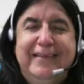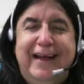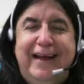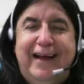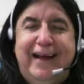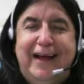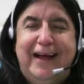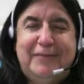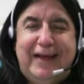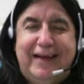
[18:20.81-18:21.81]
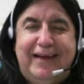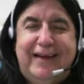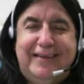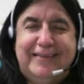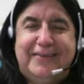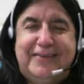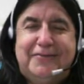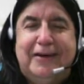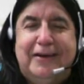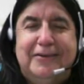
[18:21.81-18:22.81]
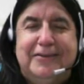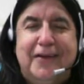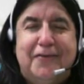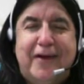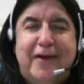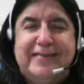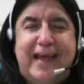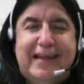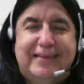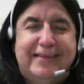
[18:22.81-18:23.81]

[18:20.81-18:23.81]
the struggle to transcend